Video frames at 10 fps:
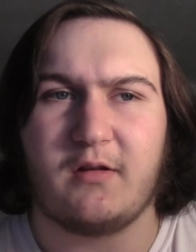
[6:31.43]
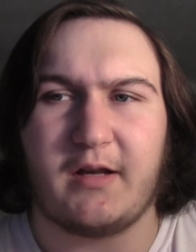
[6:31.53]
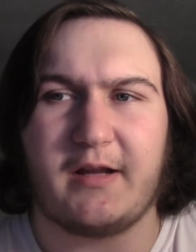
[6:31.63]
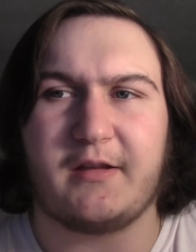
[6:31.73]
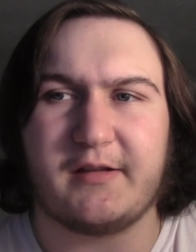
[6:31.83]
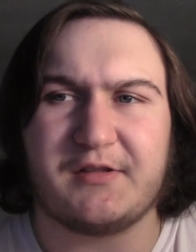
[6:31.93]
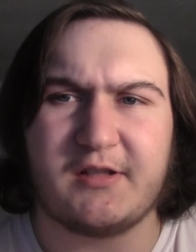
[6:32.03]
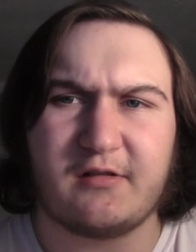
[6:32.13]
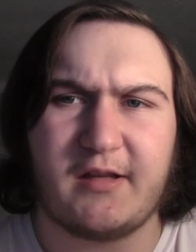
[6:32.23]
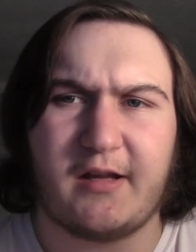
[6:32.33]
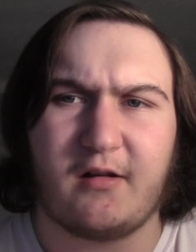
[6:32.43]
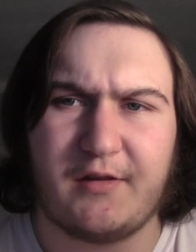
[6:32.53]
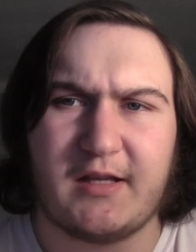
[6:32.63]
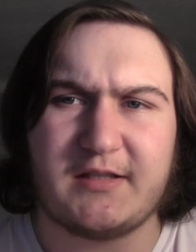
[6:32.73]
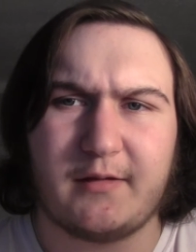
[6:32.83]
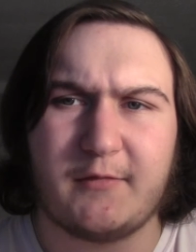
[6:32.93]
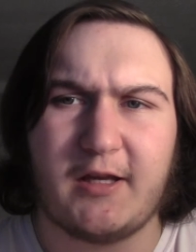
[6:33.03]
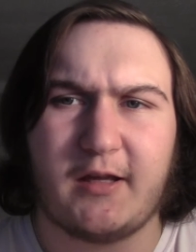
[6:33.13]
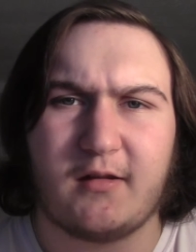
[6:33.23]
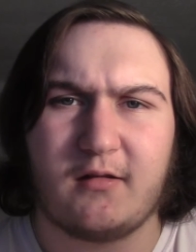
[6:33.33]
And I considered that on that same
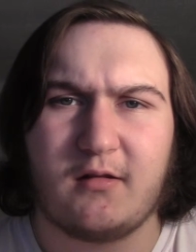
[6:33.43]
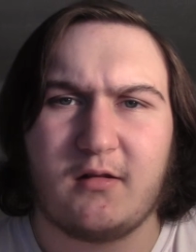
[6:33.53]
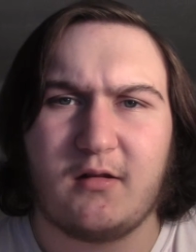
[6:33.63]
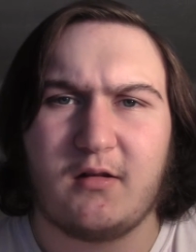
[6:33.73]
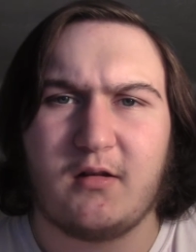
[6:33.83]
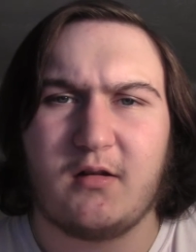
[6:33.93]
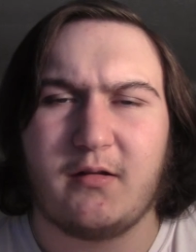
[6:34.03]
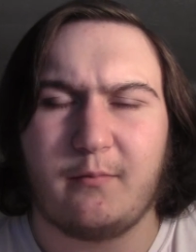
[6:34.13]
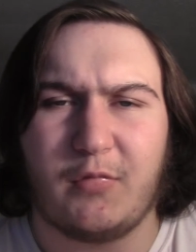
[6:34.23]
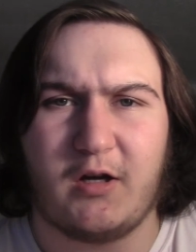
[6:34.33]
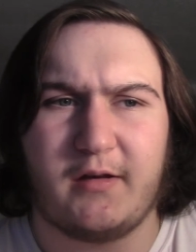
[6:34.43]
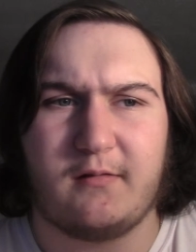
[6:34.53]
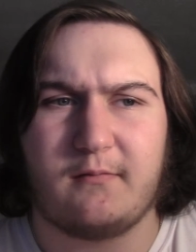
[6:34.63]
day, but